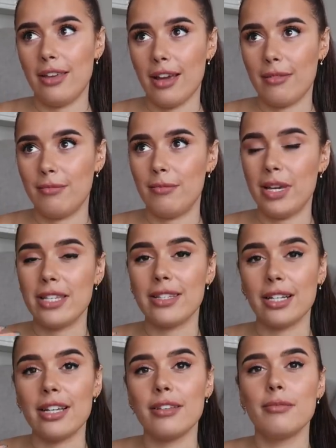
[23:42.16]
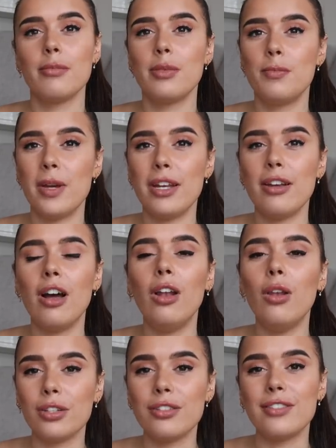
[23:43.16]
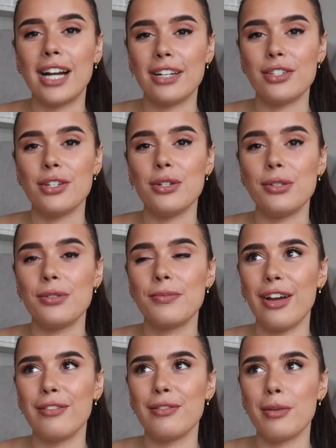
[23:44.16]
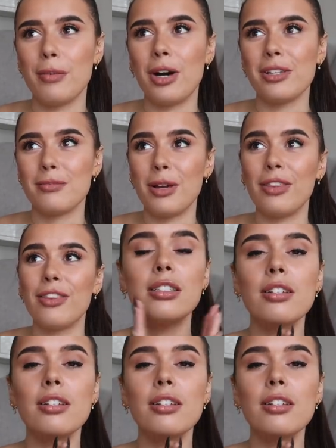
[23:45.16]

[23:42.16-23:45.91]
yeah, basically it's been a lot of tattoos over the past month.